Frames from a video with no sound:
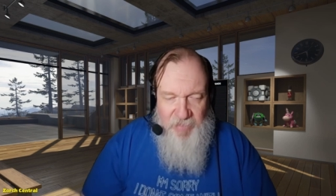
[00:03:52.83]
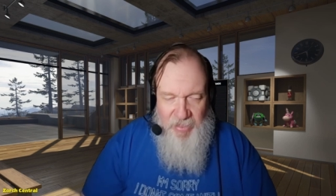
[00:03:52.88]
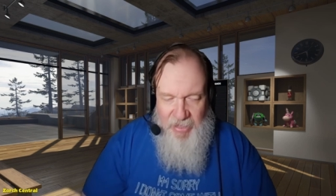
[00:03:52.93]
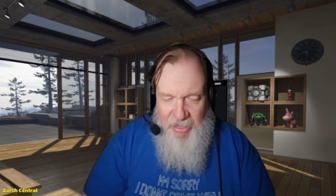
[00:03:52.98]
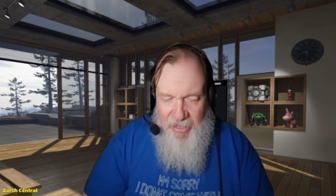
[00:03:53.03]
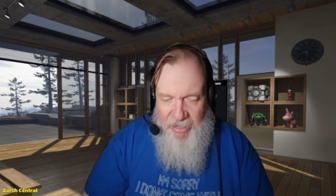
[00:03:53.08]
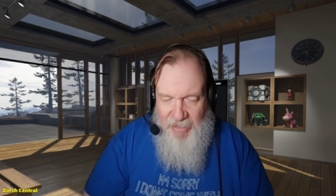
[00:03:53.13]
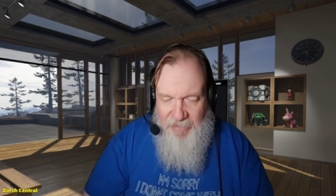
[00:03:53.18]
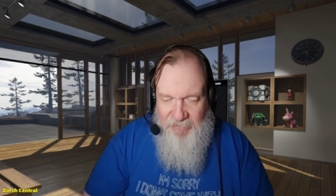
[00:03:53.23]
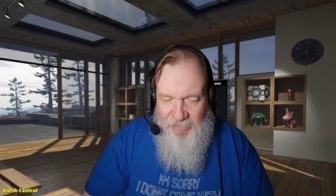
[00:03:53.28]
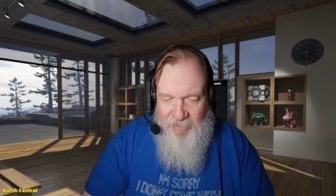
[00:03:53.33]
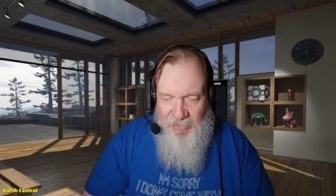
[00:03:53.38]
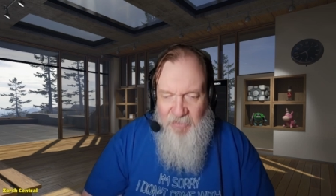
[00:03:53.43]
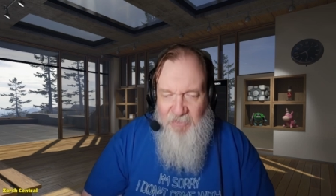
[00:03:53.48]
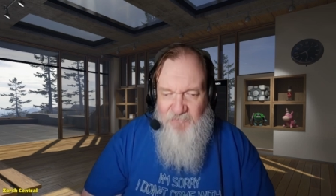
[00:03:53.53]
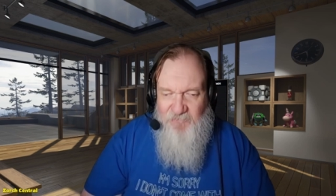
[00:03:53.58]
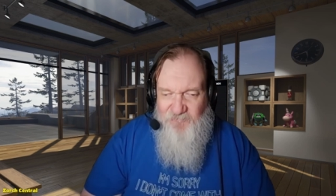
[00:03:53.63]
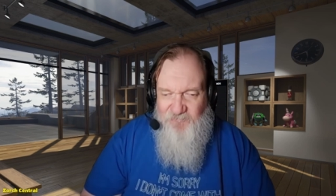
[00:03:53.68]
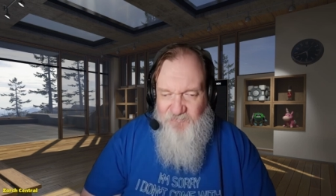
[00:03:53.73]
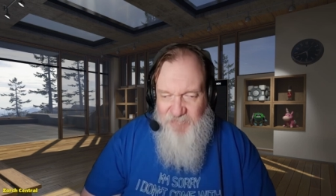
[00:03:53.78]
and
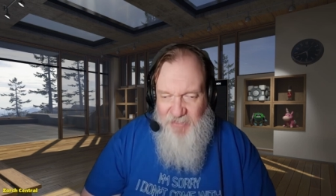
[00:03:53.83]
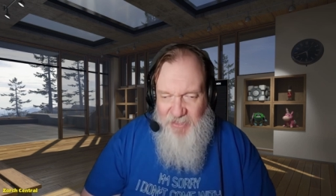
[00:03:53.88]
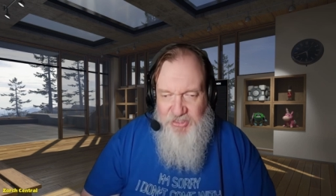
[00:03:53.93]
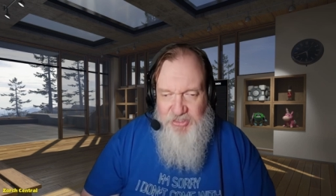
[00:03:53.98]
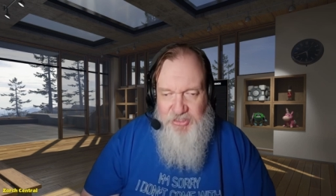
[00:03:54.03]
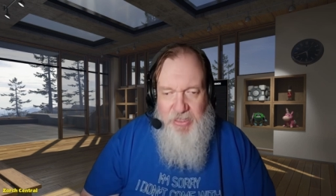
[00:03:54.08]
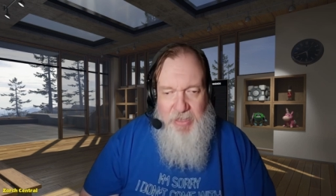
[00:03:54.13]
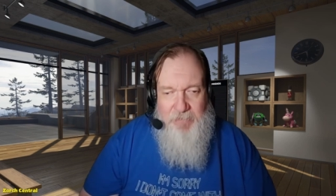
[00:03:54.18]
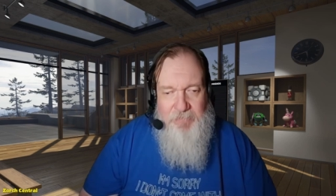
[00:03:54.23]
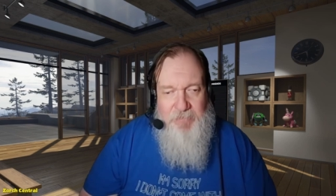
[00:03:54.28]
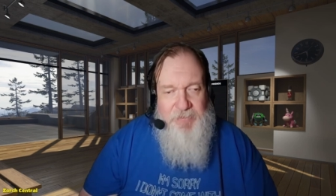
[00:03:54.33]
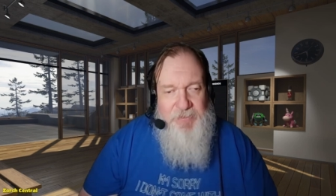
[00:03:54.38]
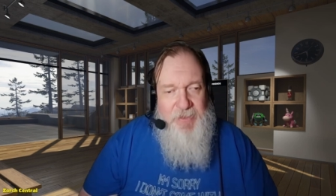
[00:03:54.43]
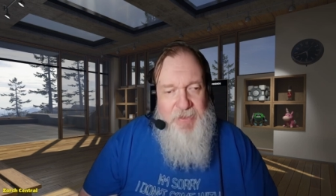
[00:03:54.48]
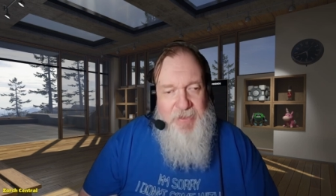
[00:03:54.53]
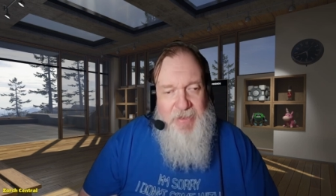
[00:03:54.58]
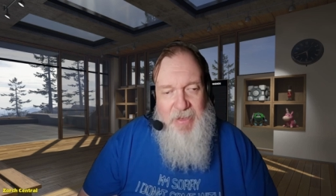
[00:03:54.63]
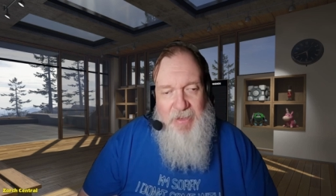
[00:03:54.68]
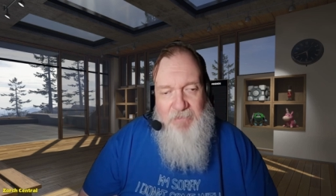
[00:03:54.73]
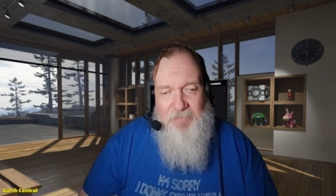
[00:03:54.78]
flesh
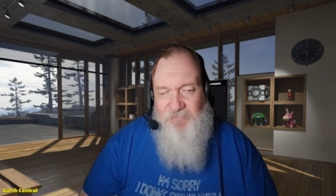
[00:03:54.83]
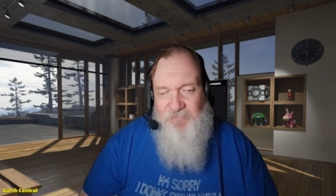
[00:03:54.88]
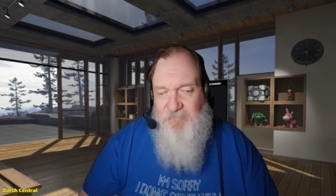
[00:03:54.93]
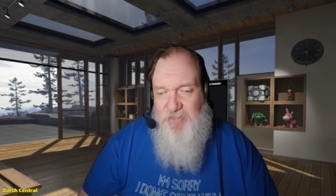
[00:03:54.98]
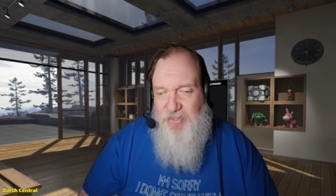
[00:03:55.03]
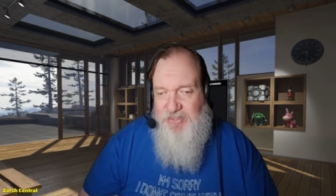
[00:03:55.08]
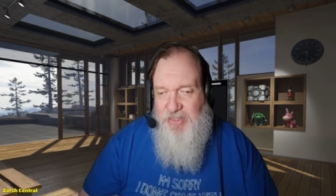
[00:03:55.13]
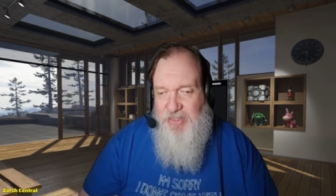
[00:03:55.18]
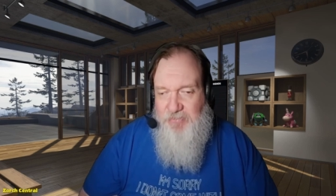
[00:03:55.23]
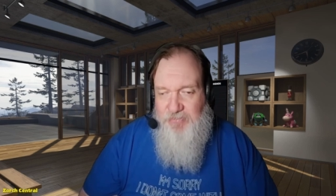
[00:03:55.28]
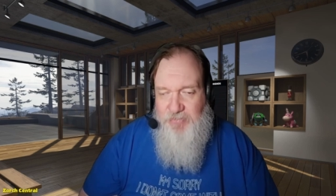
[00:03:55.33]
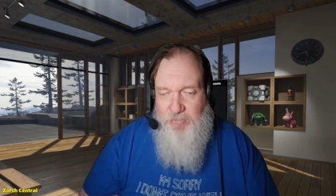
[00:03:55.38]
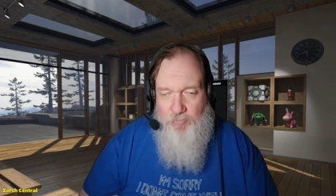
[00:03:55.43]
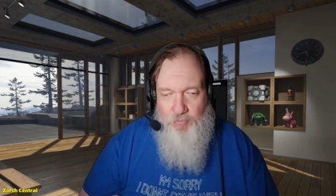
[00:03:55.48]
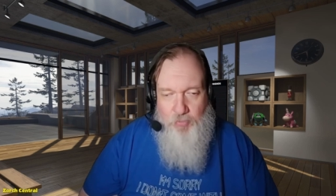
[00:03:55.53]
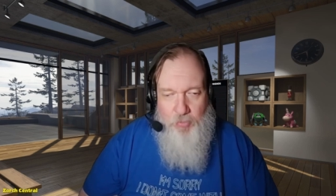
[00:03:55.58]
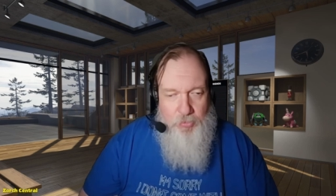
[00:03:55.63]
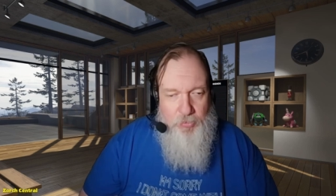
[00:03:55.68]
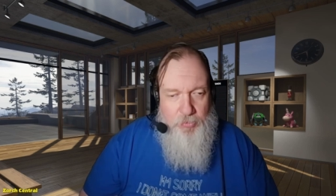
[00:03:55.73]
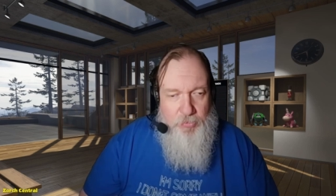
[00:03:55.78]
everything out, flesh out the
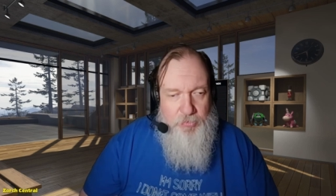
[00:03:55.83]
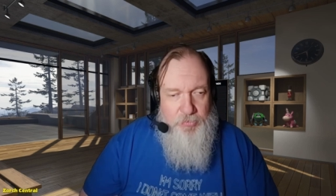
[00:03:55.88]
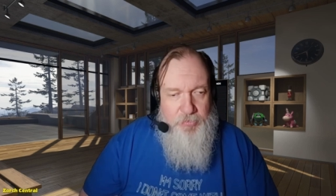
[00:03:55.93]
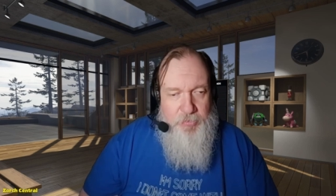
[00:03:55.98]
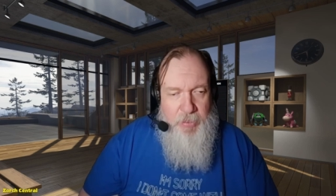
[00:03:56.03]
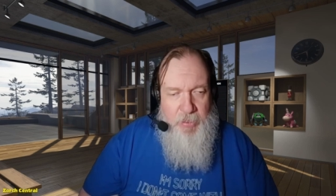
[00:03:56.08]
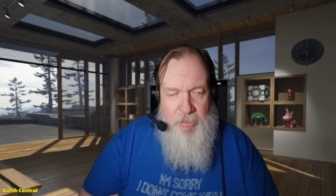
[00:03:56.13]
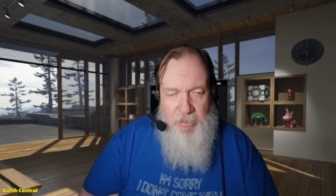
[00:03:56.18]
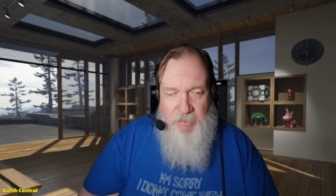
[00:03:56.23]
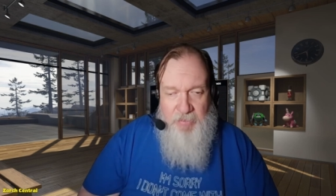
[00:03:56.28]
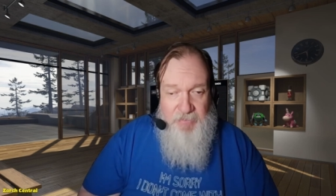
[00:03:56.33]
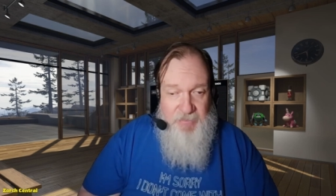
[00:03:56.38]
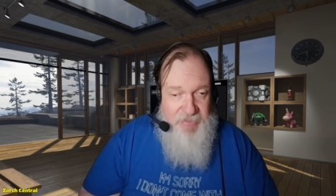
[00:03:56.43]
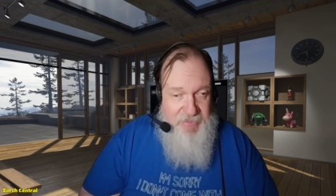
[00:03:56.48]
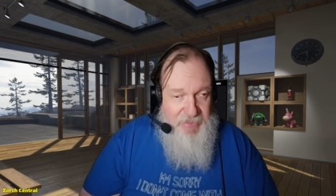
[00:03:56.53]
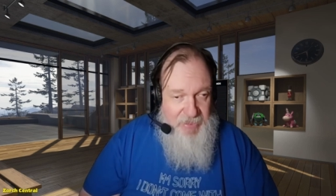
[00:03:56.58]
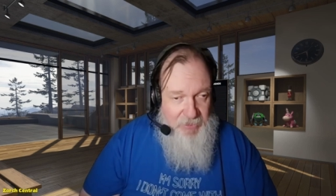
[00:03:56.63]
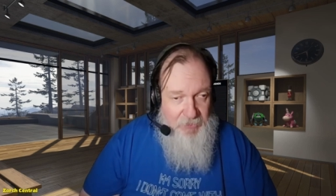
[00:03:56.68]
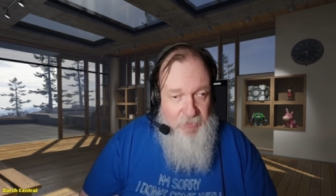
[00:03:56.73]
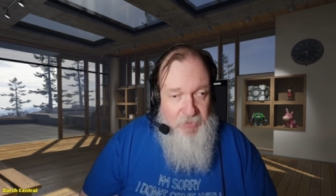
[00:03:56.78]
world, the
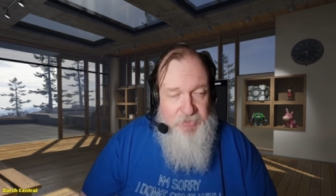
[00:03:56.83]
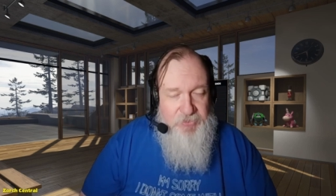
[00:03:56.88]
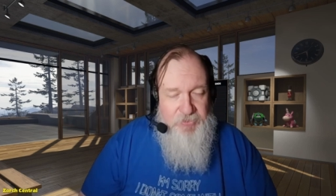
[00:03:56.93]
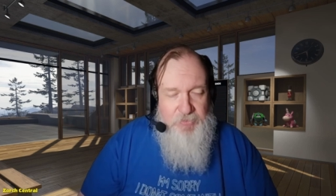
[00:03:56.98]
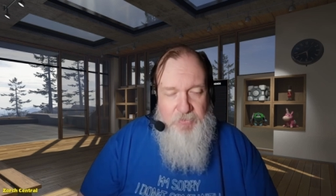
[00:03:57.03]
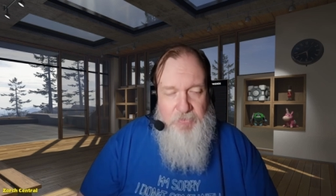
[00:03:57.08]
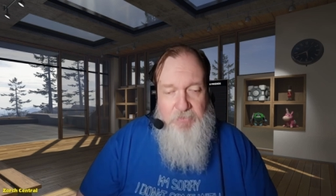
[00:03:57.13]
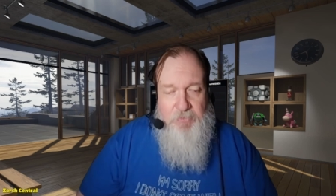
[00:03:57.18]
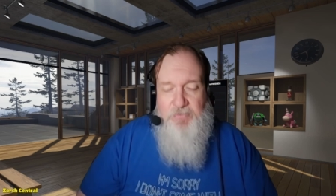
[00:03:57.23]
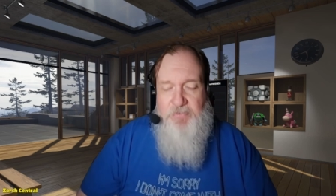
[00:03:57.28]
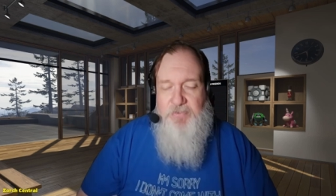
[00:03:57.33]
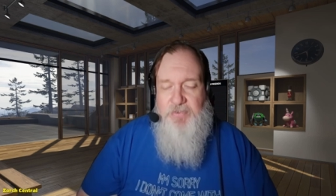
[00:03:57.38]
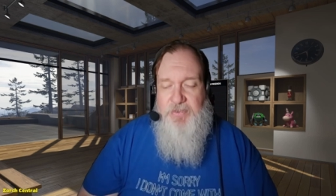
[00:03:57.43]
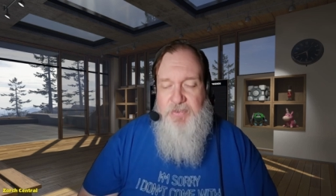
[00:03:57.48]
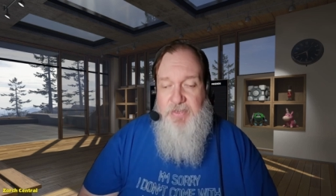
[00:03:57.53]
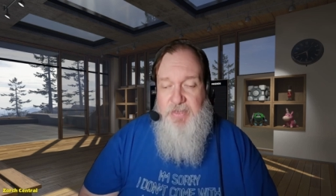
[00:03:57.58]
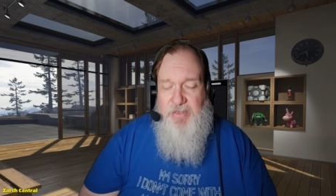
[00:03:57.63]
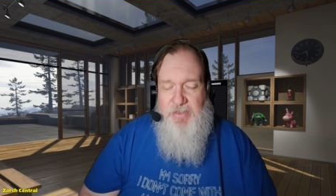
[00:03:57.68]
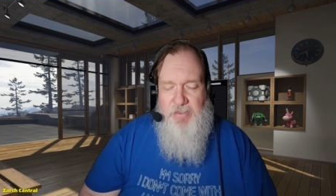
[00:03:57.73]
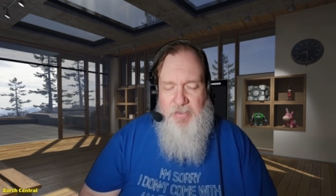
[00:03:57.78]
characters,
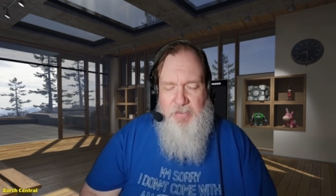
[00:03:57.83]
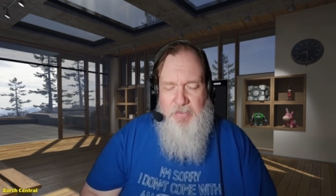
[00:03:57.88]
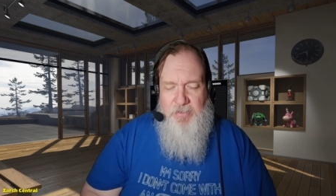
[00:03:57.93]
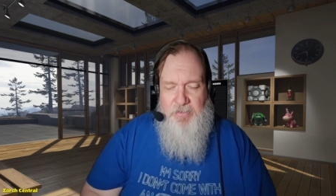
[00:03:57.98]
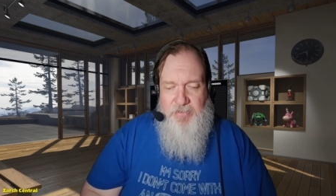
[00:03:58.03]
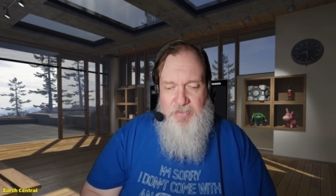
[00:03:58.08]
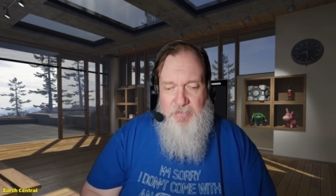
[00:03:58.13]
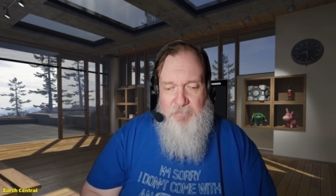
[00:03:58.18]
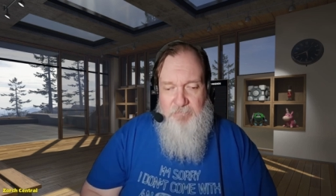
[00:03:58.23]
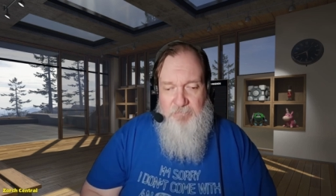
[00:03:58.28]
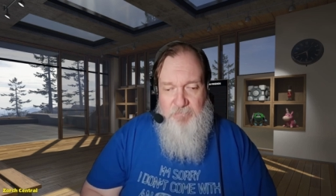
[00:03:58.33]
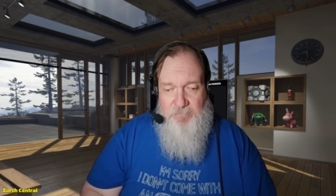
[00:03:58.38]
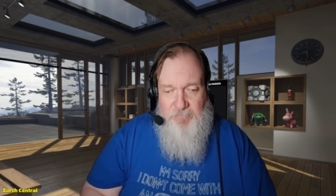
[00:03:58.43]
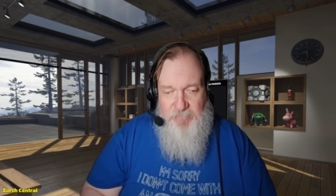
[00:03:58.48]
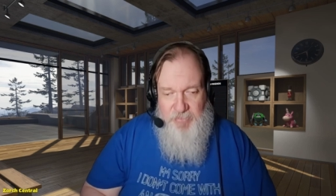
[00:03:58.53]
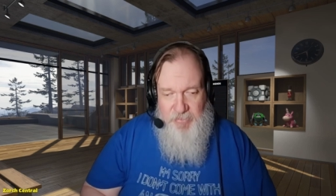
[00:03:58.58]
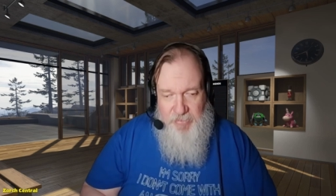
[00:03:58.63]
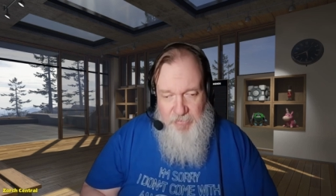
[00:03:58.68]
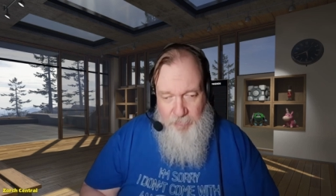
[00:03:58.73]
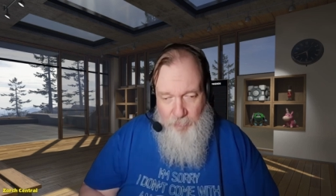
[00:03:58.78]
the the,
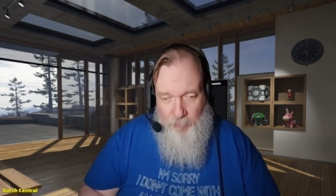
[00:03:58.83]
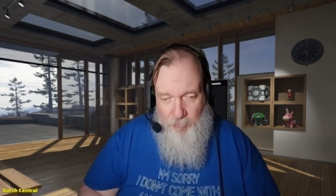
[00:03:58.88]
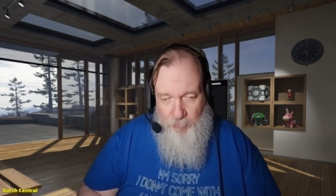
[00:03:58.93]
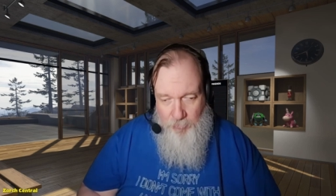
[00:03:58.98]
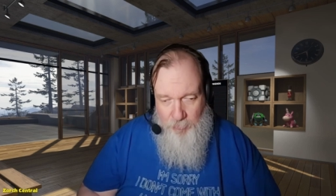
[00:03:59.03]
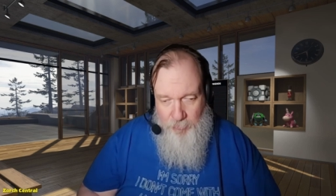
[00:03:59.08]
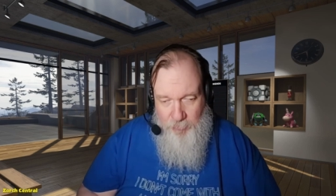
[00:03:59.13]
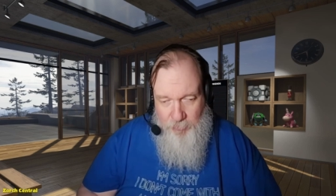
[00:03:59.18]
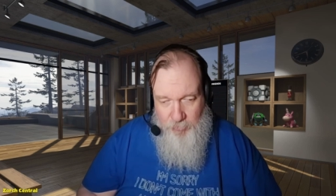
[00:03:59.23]
the